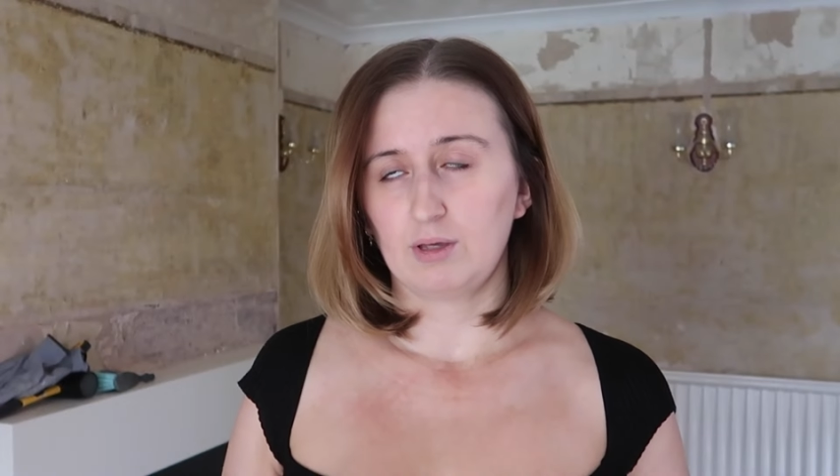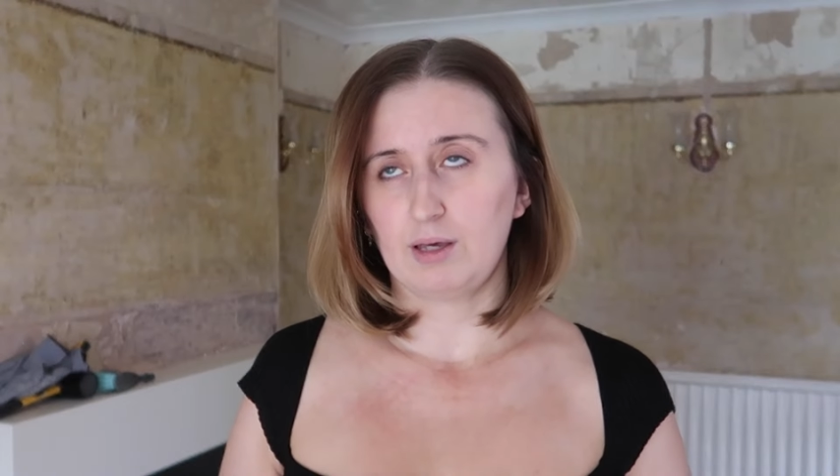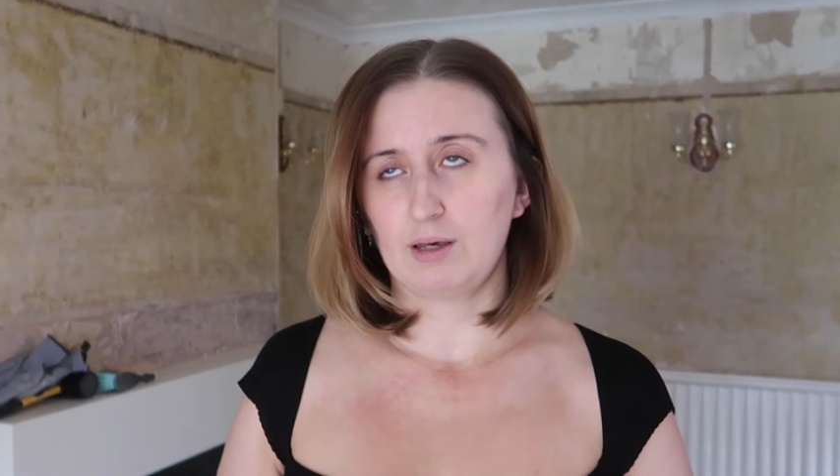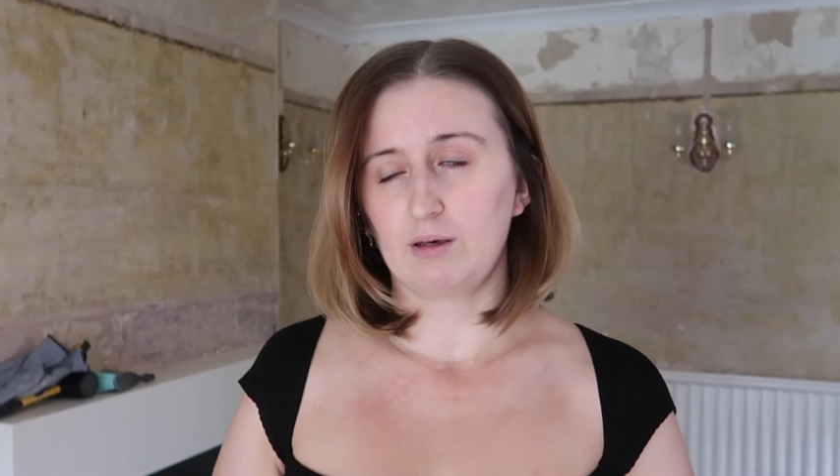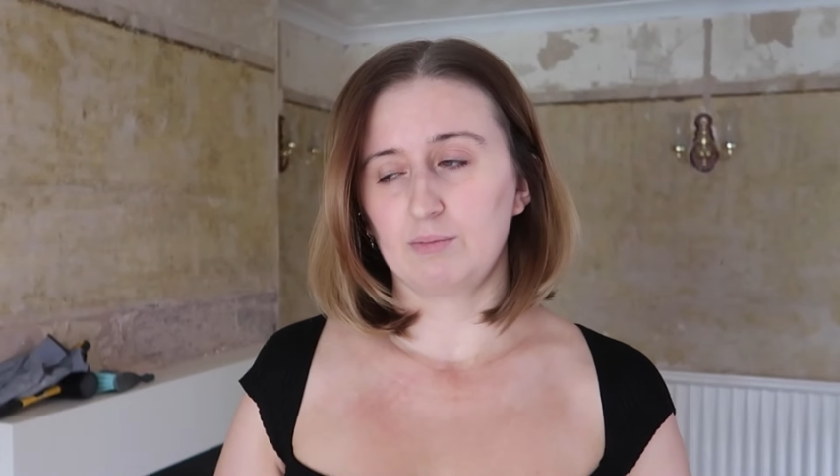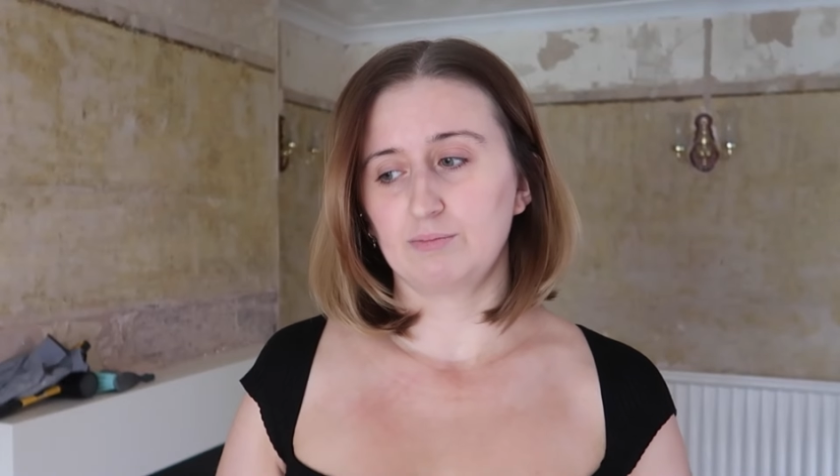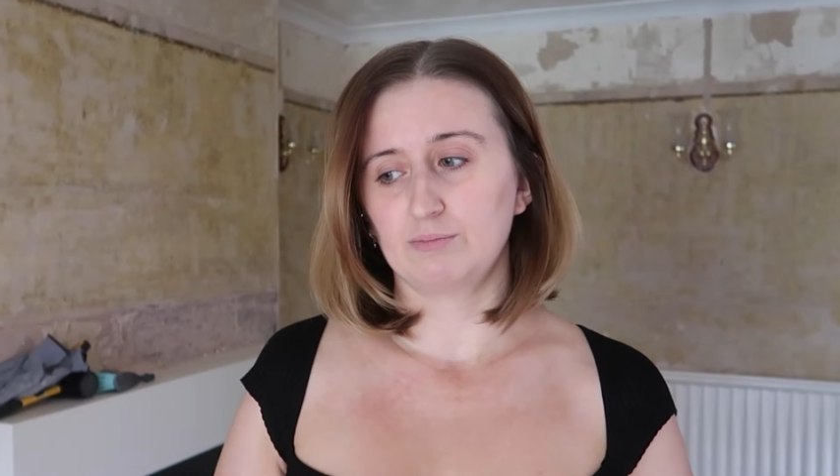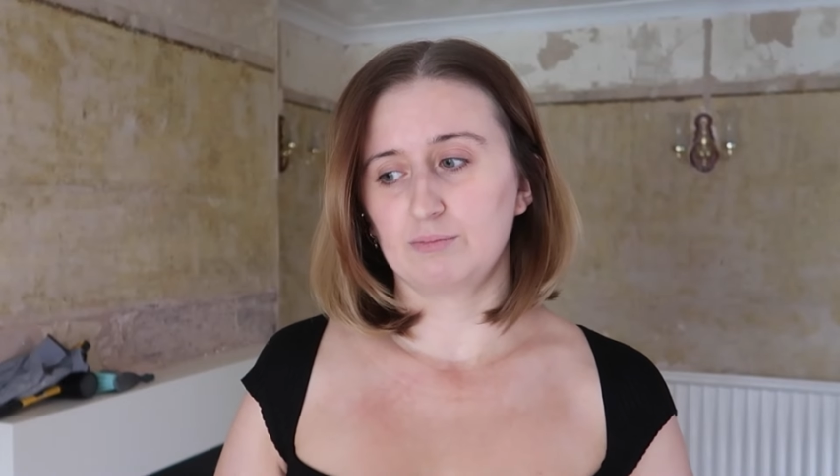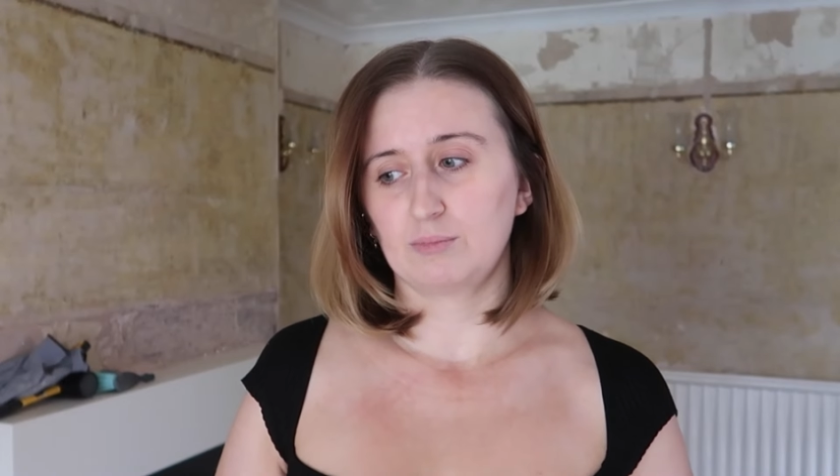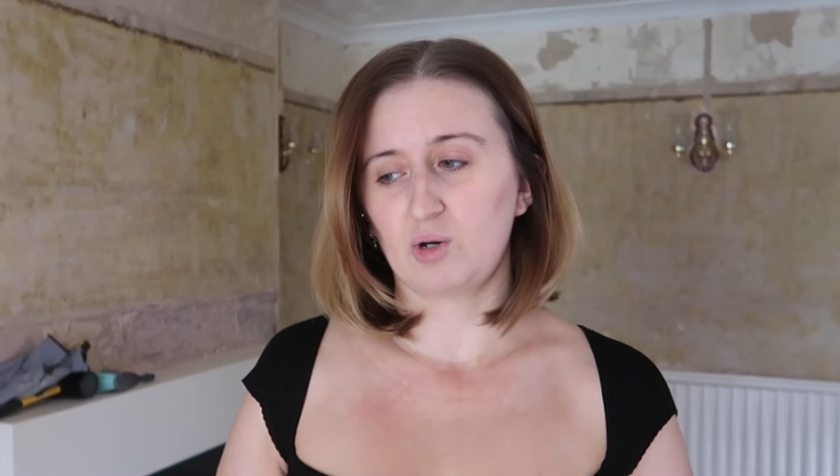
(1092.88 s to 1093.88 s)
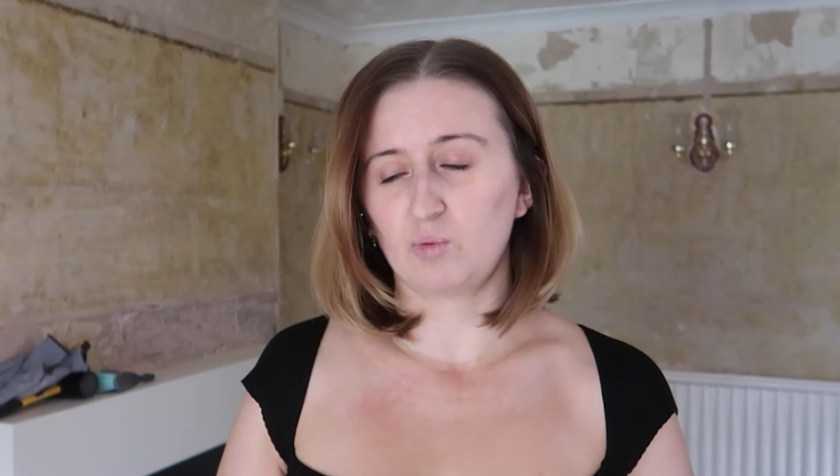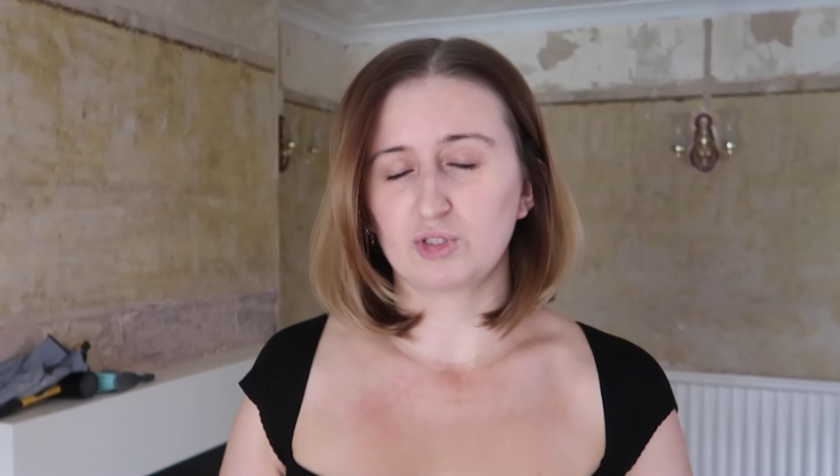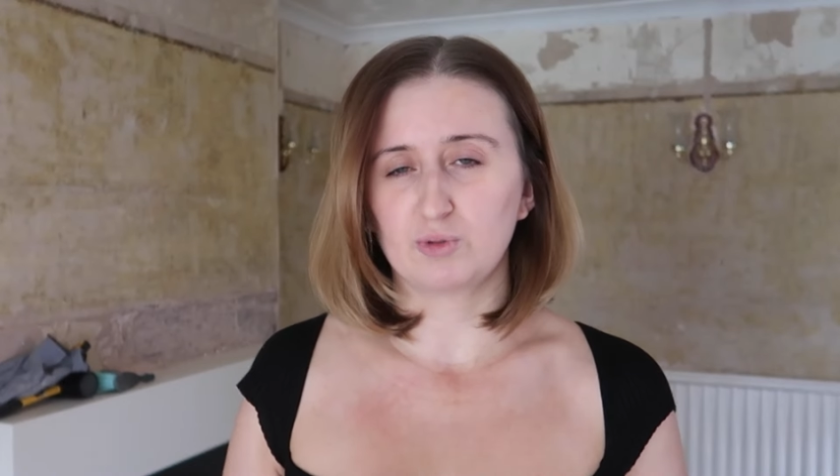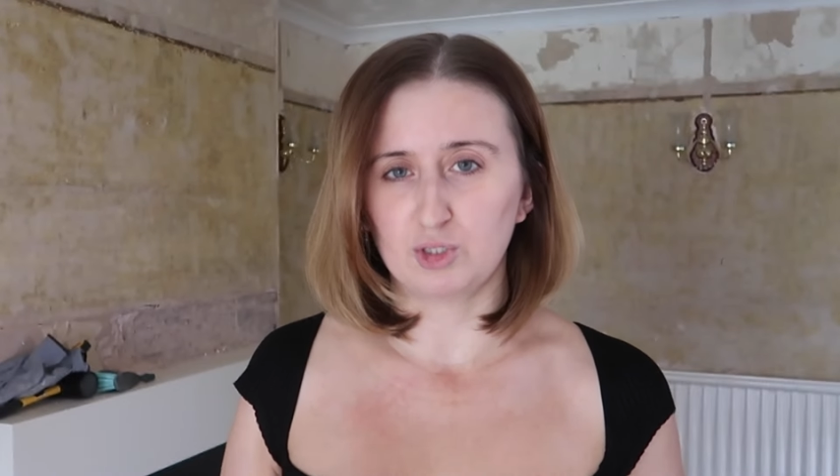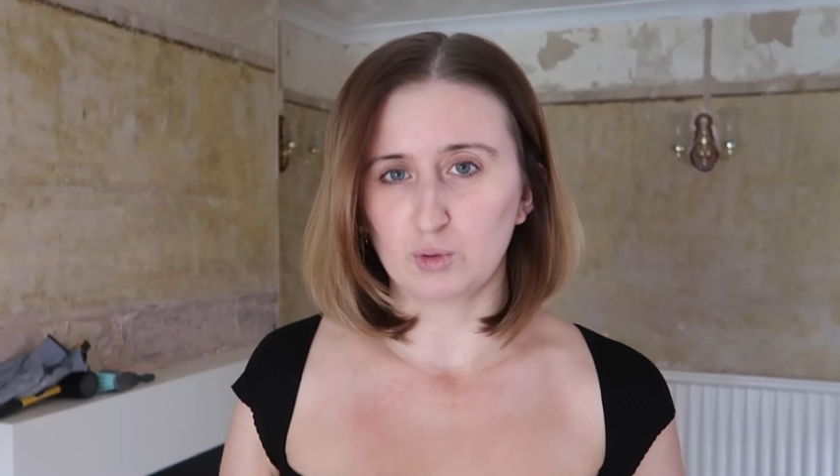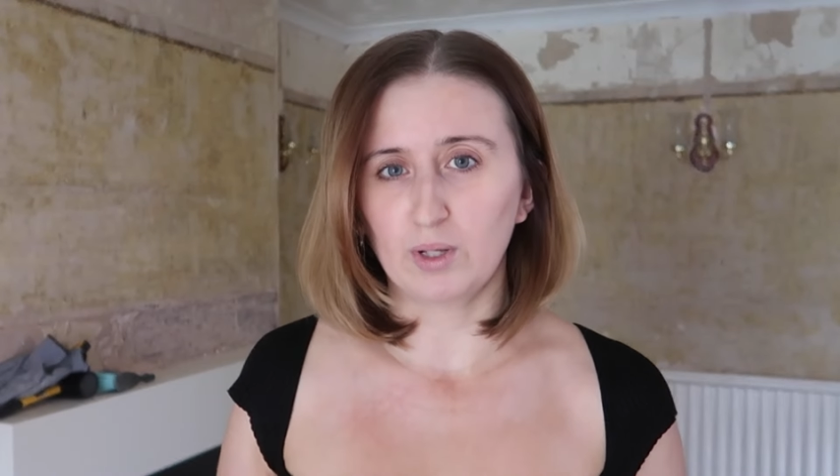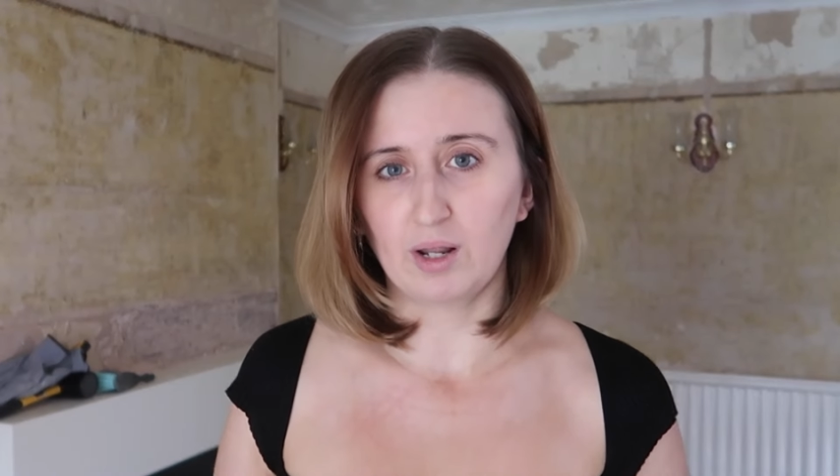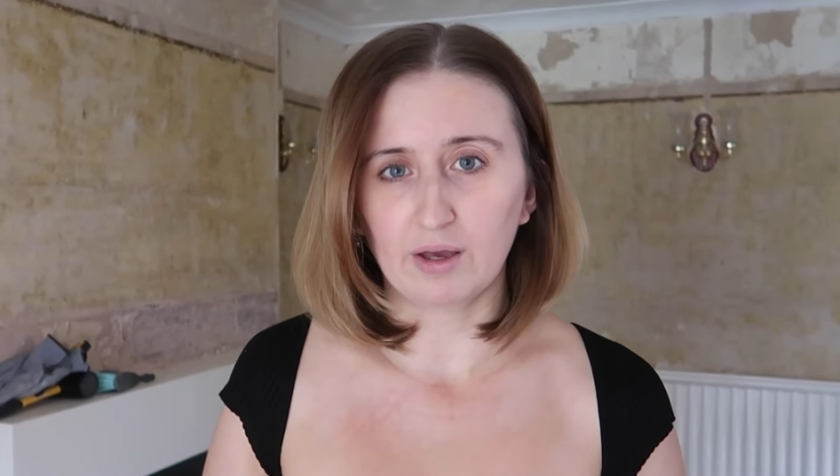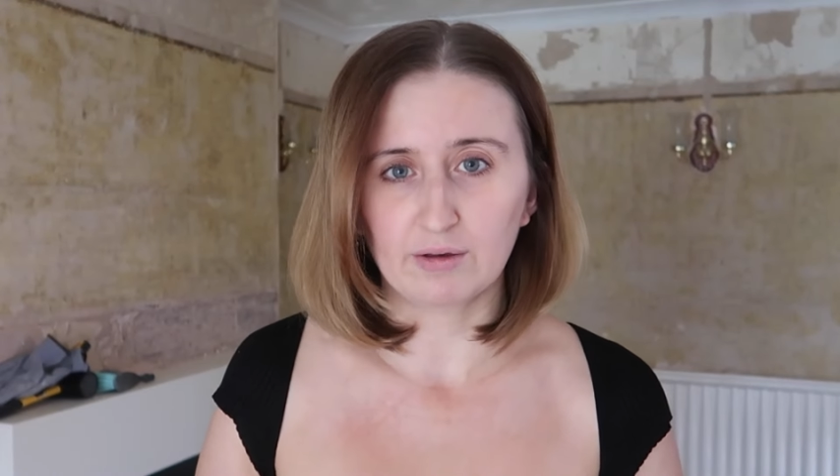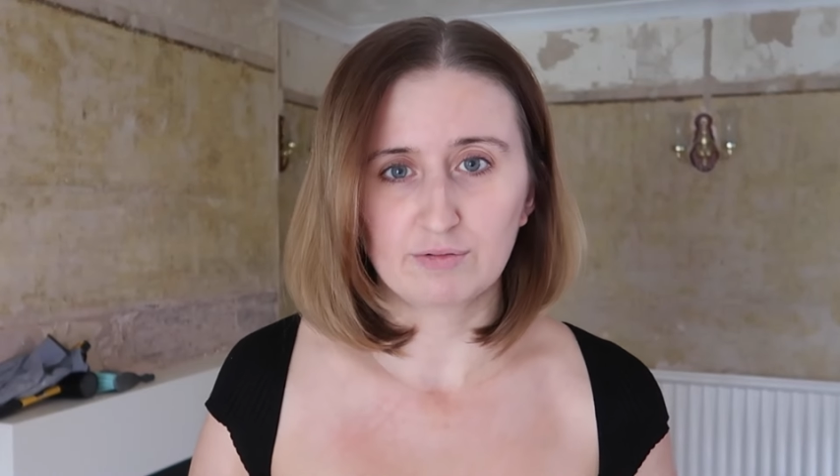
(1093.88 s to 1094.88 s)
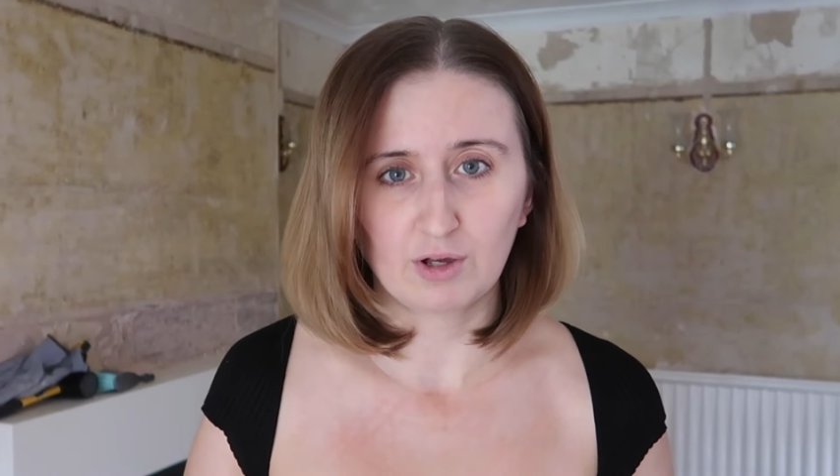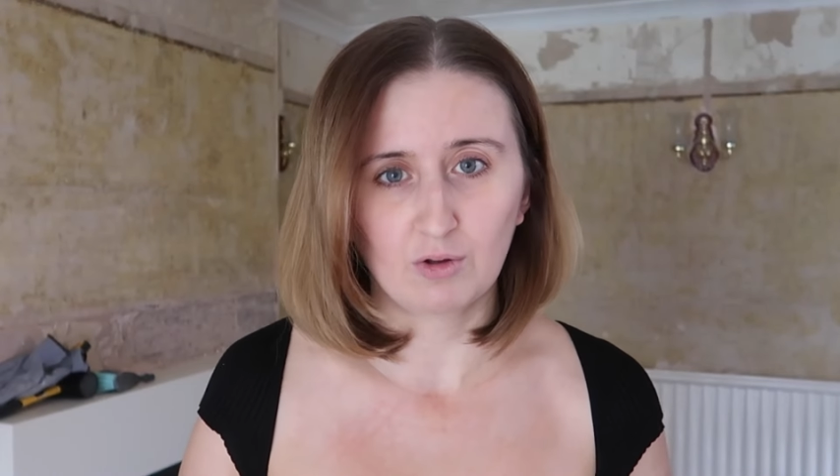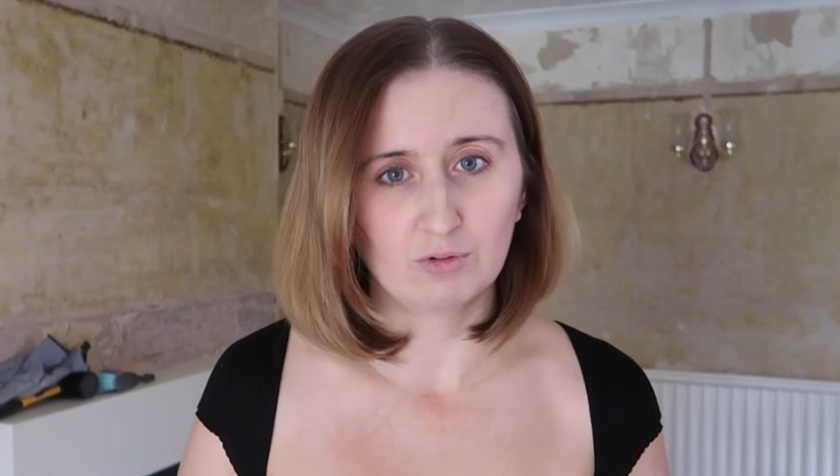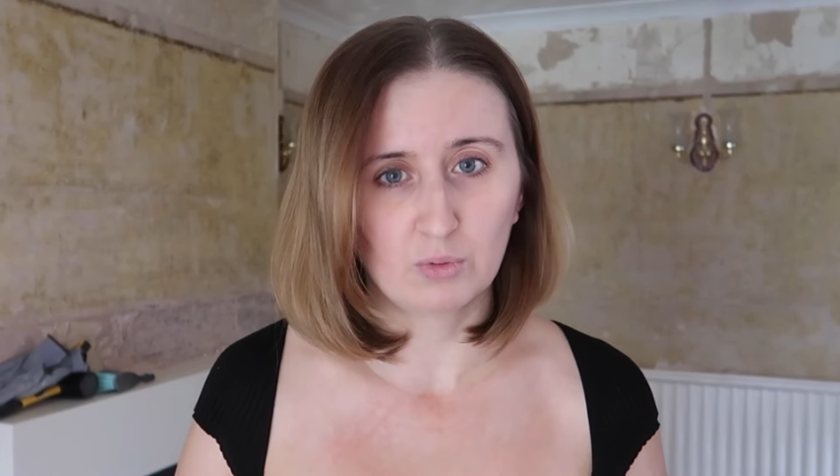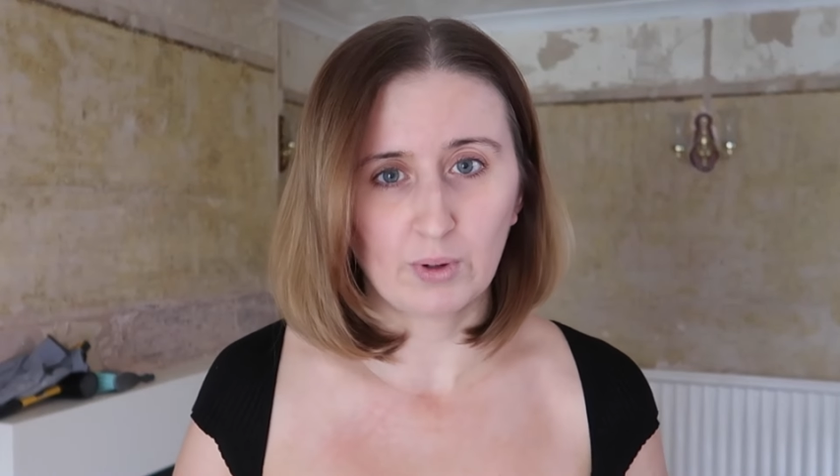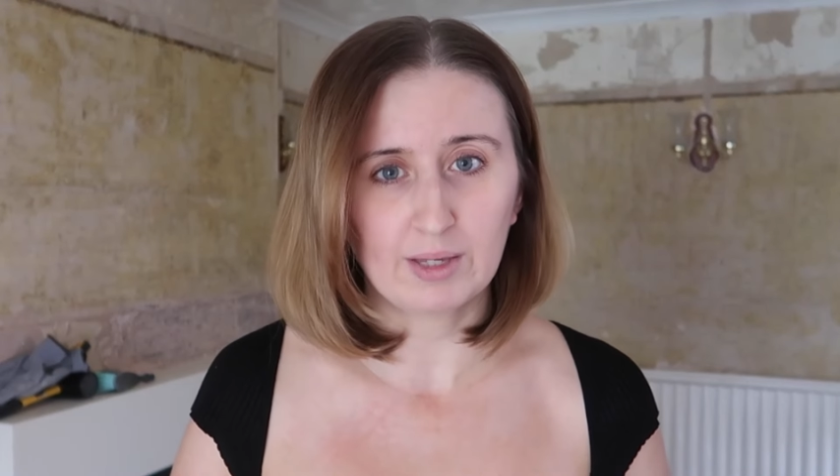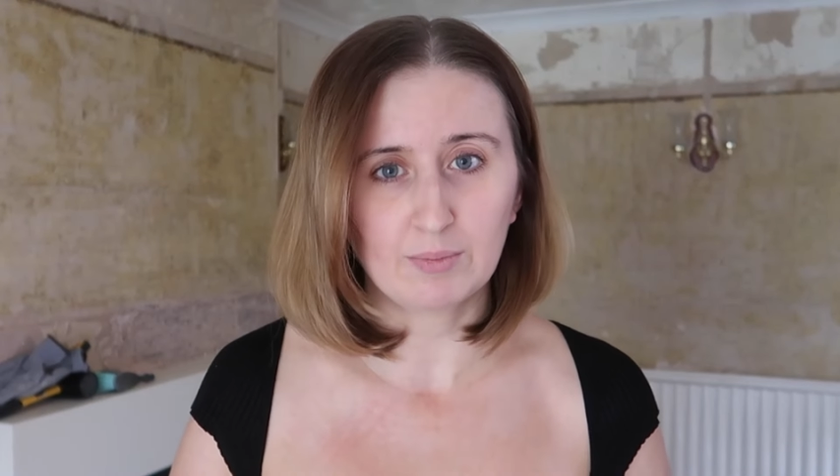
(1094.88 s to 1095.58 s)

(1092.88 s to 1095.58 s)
I want to enjoy life along the way,